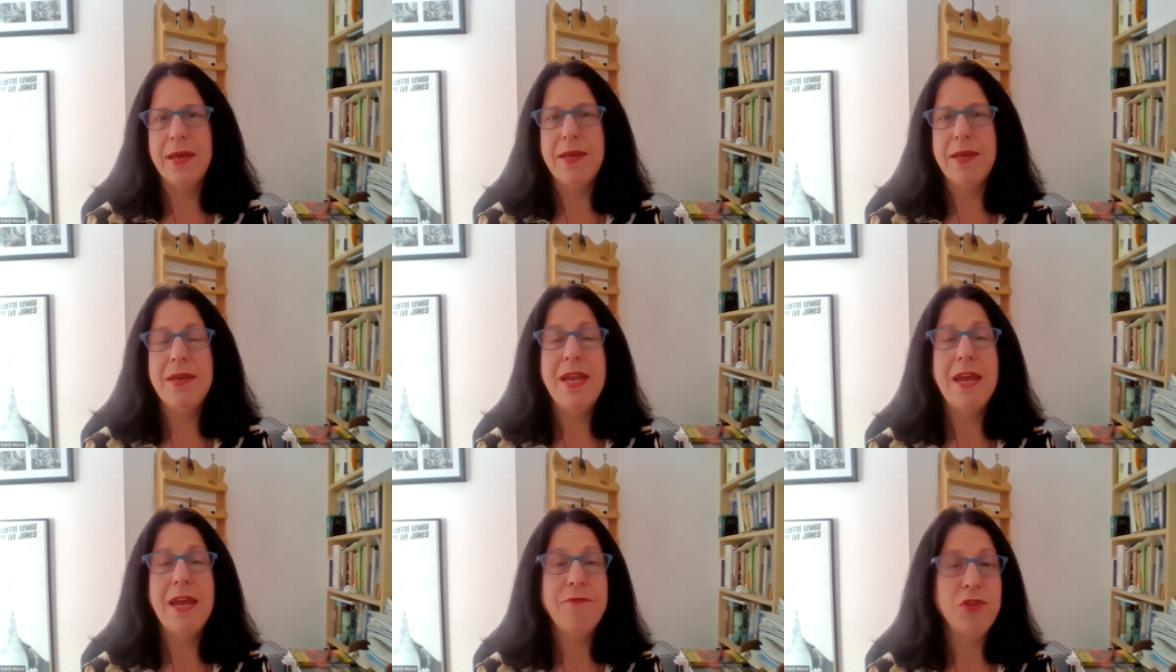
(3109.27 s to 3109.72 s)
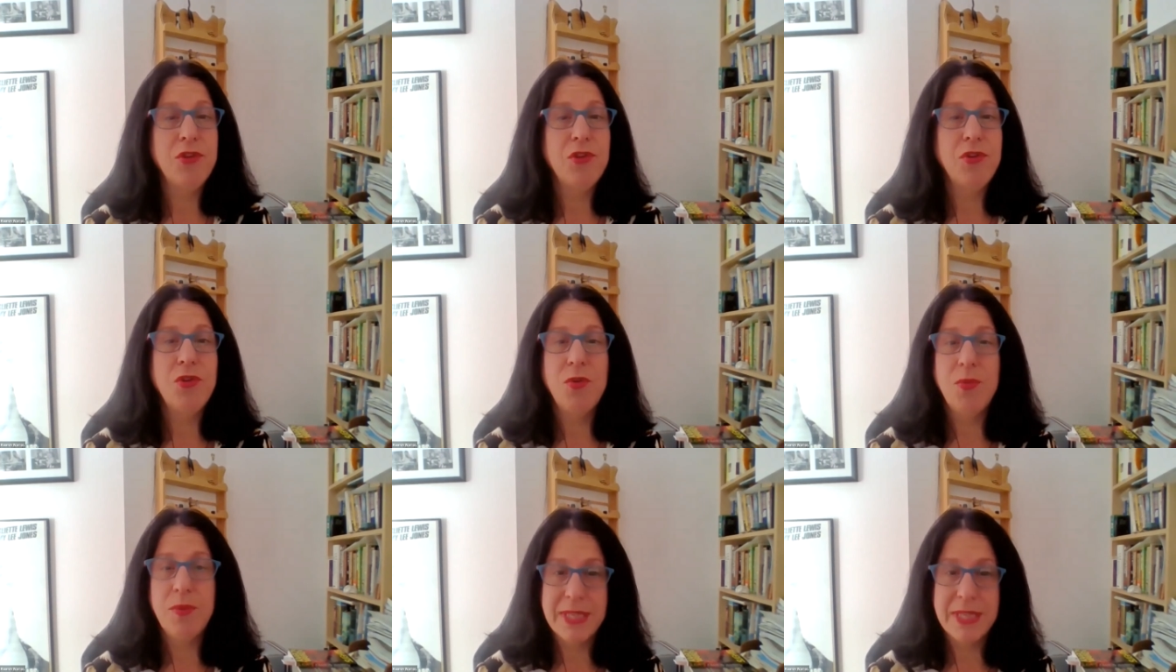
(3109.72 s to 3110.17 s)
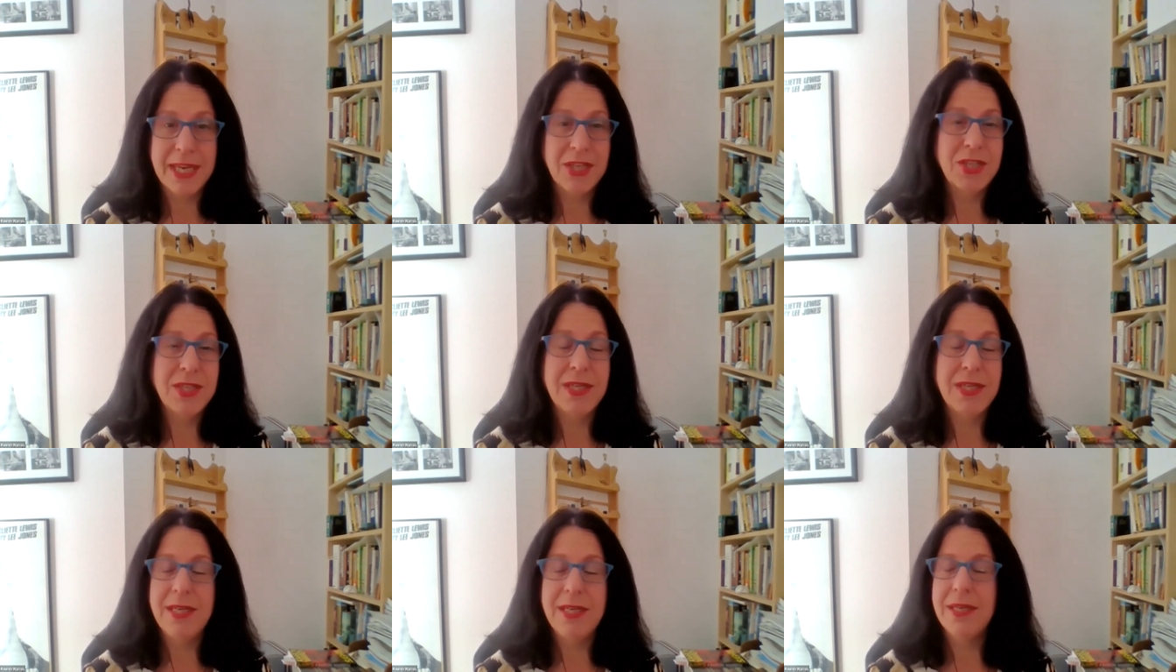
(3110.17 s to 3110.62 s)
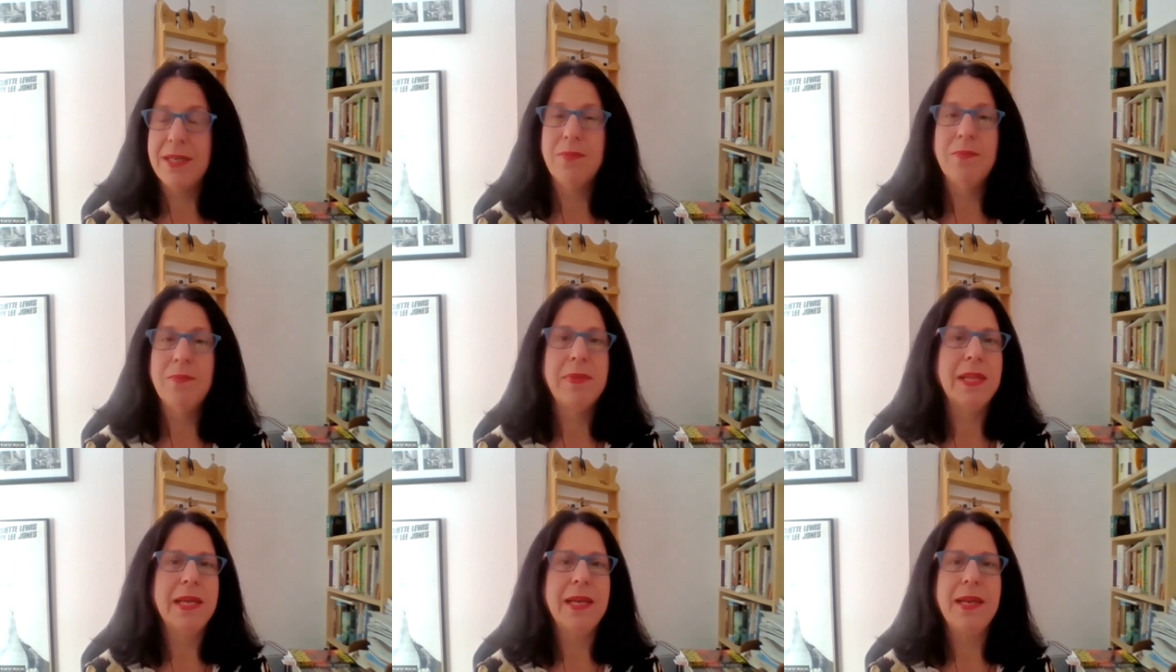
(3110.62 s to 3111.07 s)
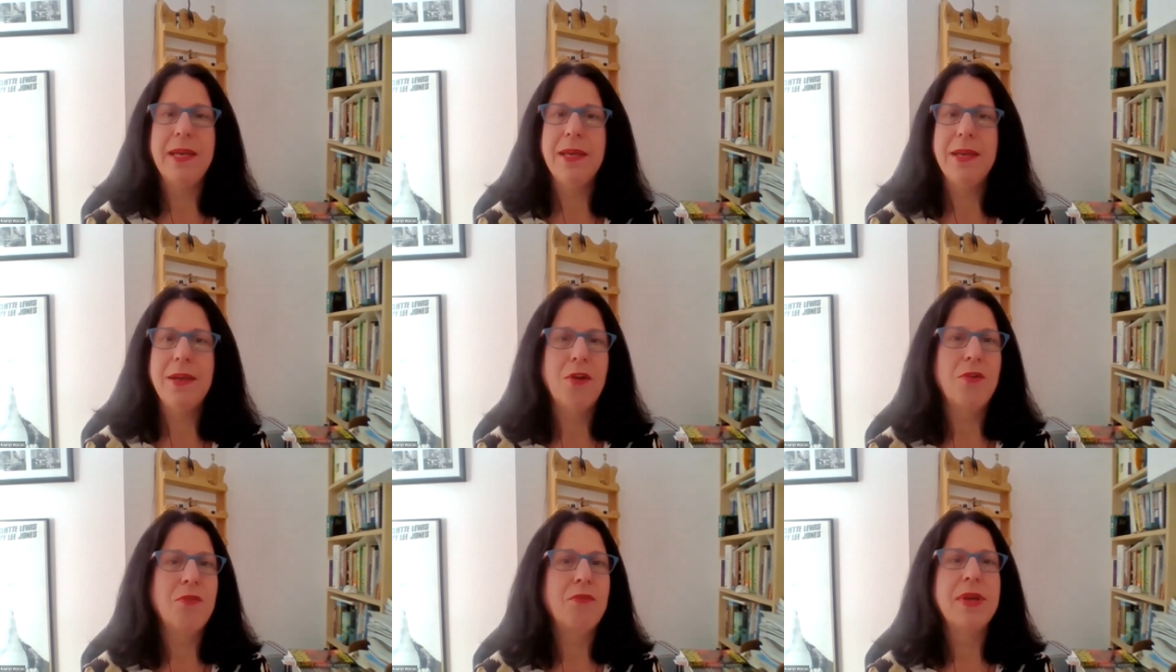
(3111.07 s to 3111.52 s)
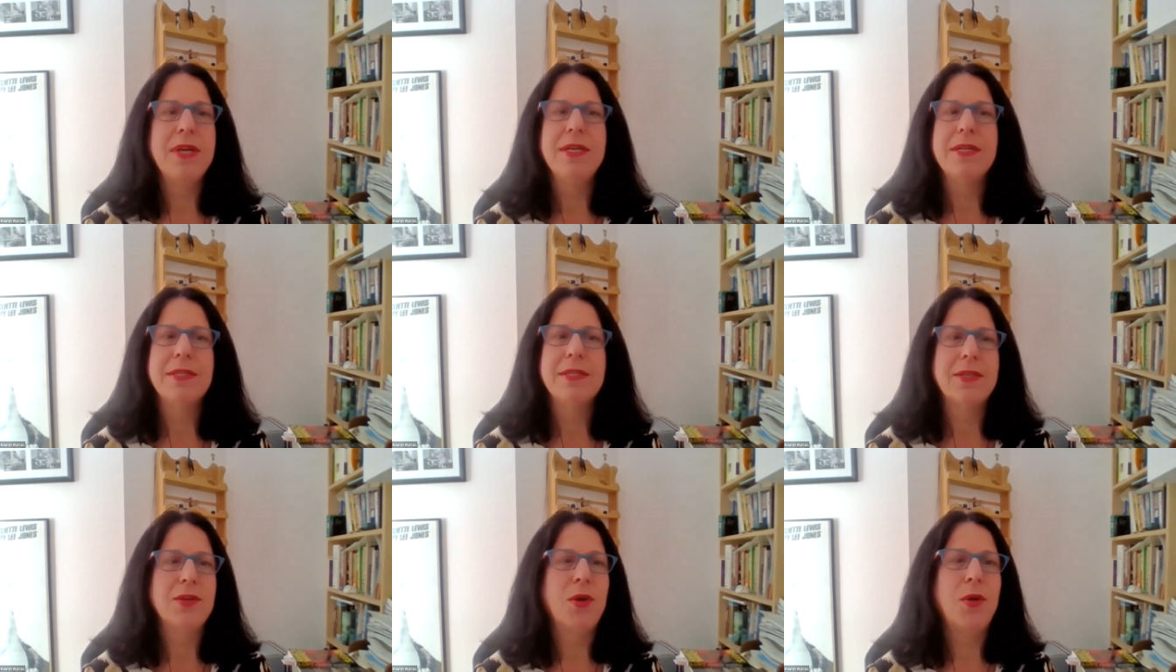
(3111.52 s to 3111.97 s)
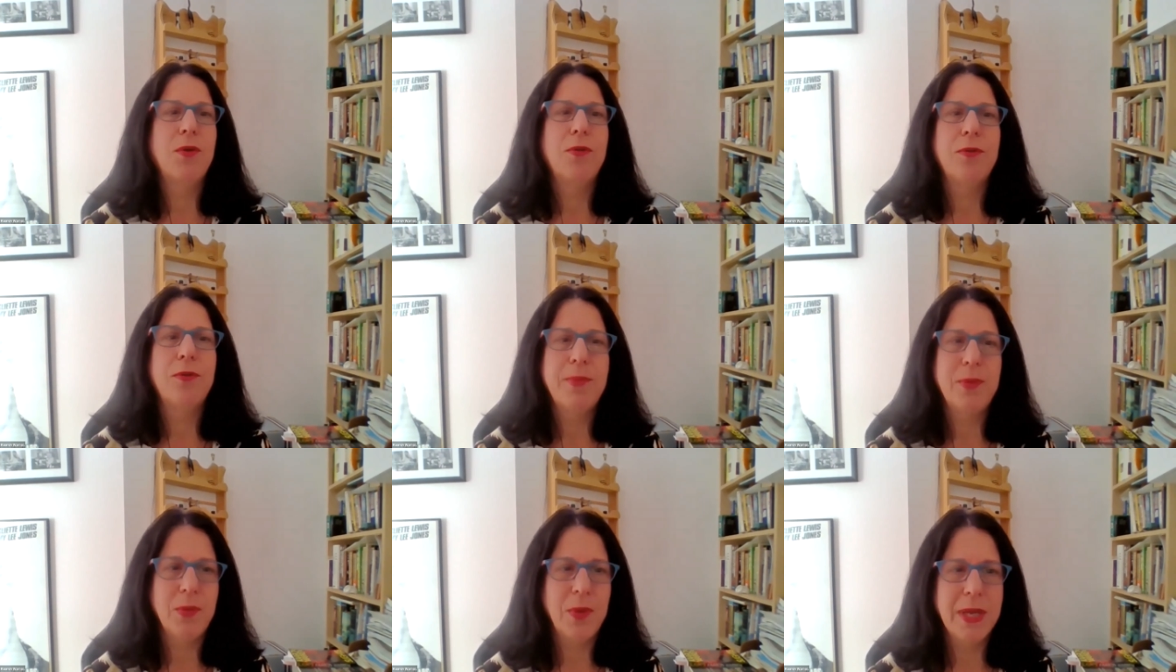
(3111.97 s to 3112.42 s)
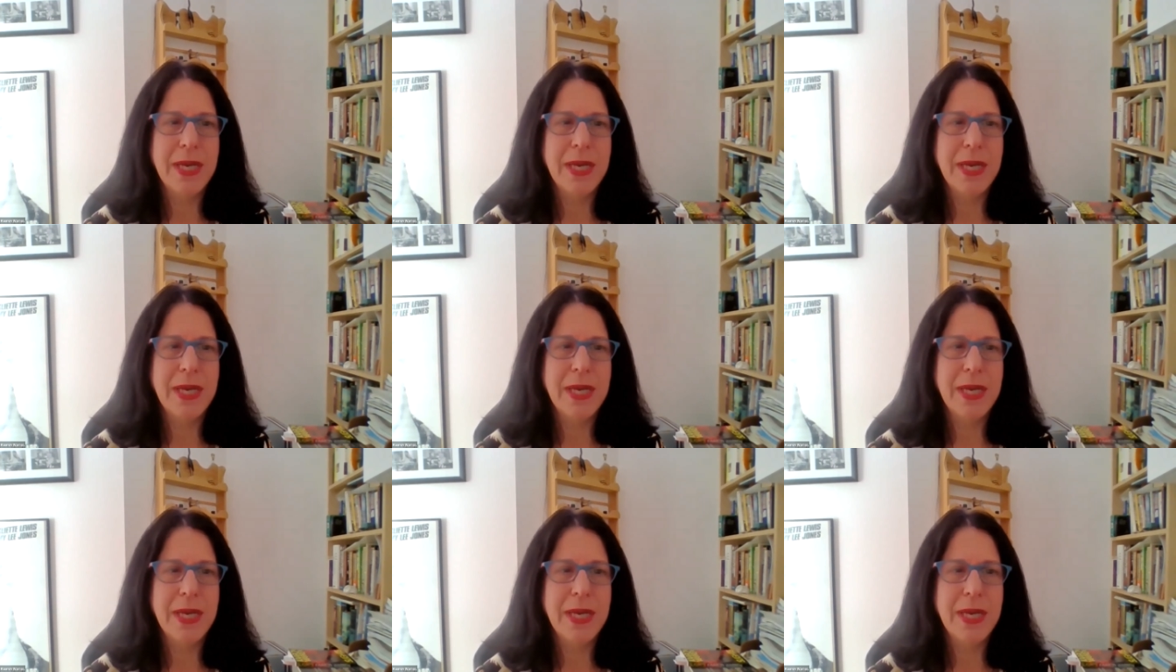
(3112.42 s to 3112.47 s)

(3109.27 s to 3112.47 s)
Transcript: nephew who was actually completely horrendous and horrible,